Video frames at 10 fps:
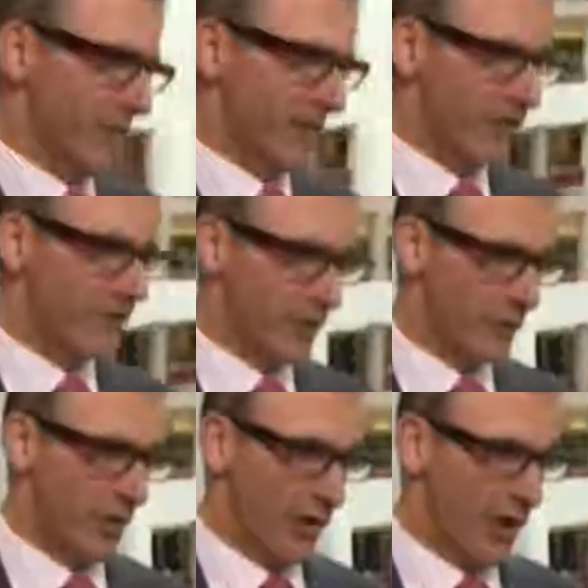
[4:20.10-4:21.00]
It'd be nice to do it
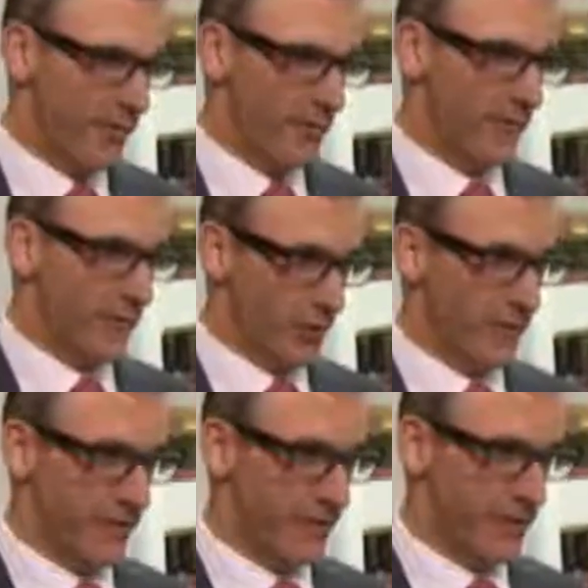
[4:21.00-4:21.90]
more often, but few
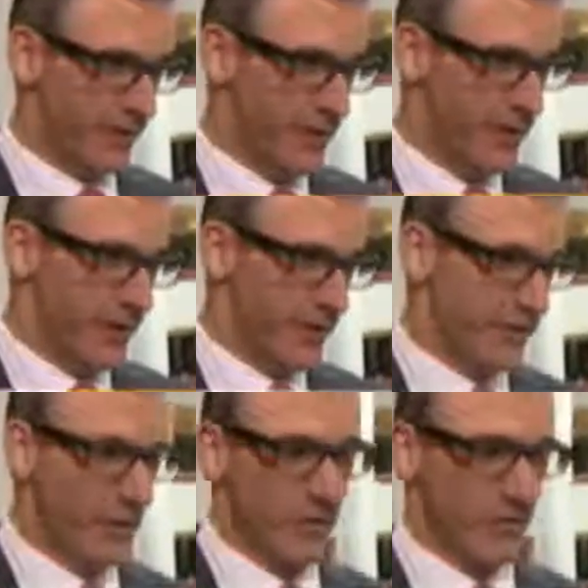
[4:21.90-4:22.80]
of us do.
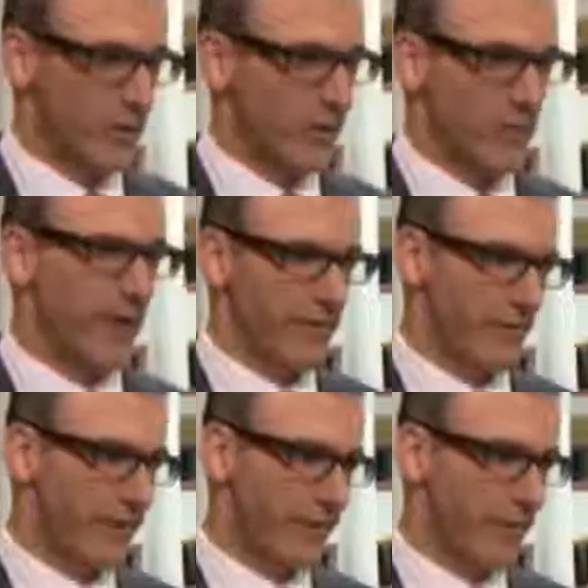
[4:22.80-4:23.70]
So the short
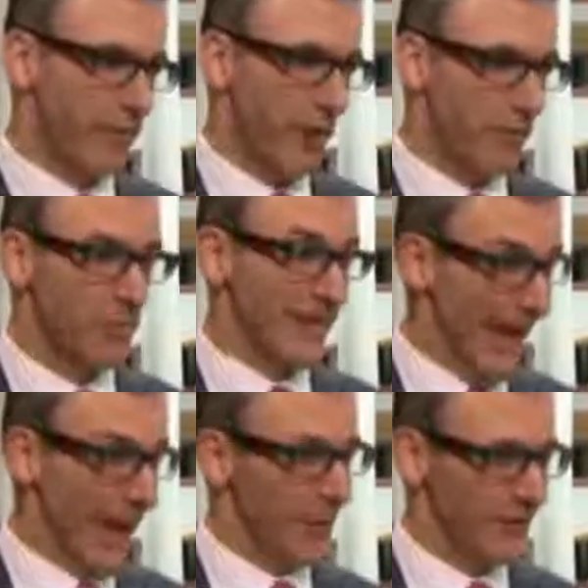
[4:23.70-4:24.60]
answer is probably
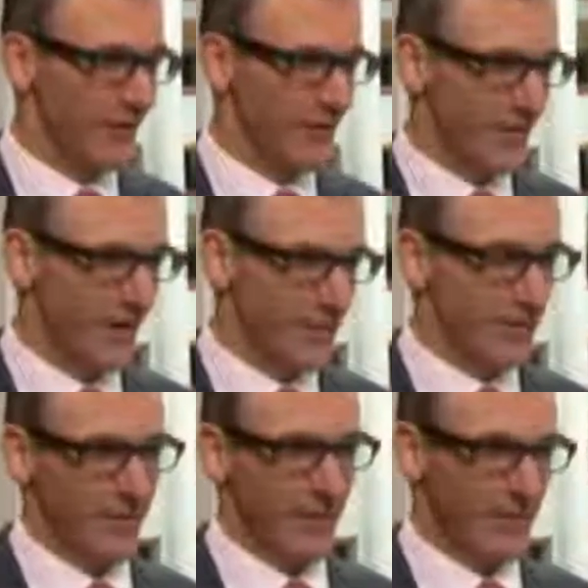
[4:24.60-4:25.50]
now is a good time
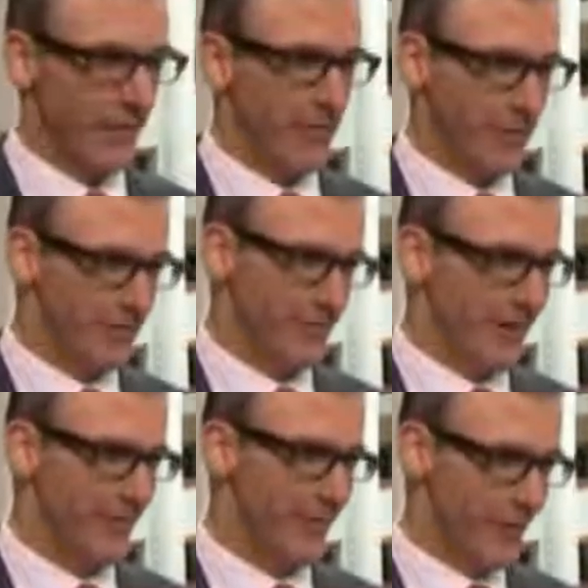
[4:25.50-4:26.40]
because I doubt that
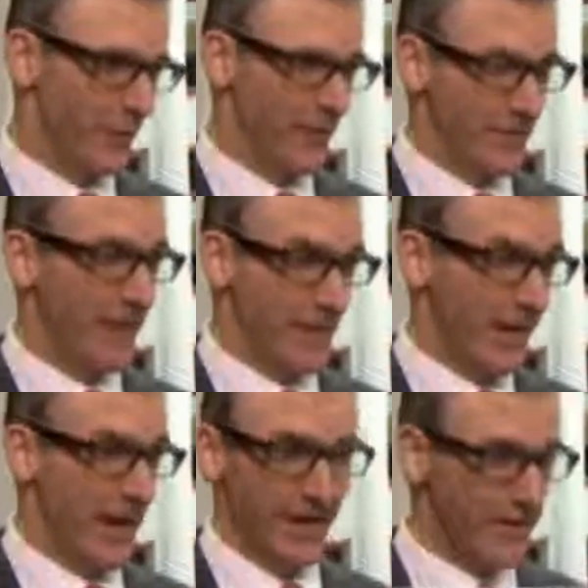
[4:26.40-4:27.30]
many of the mm-hmm. viewers have done
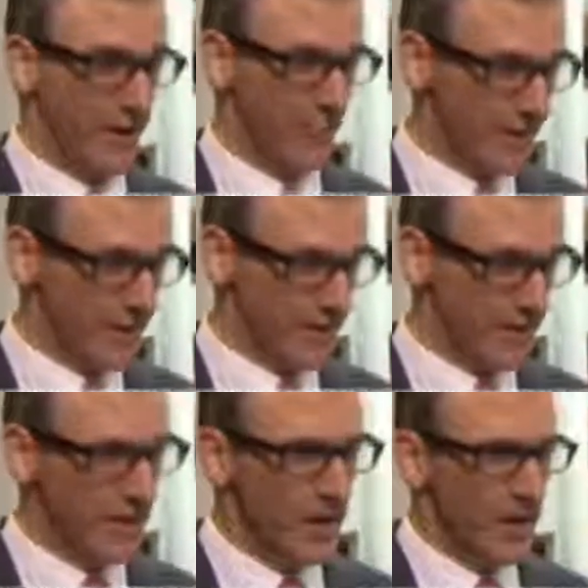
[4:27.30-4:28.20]
it any time
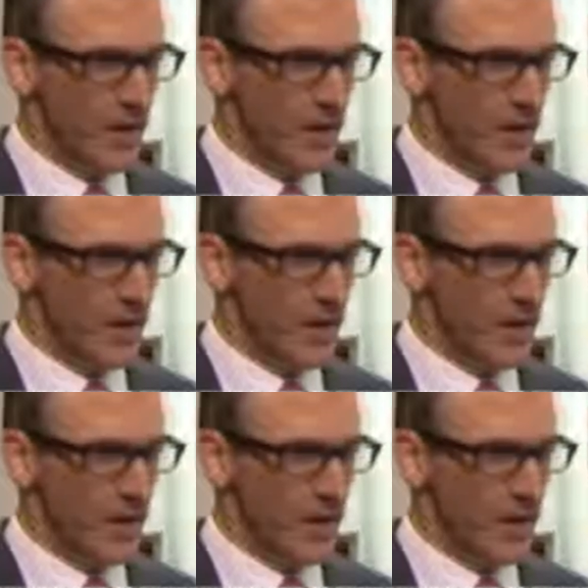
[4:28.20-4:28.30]
recently.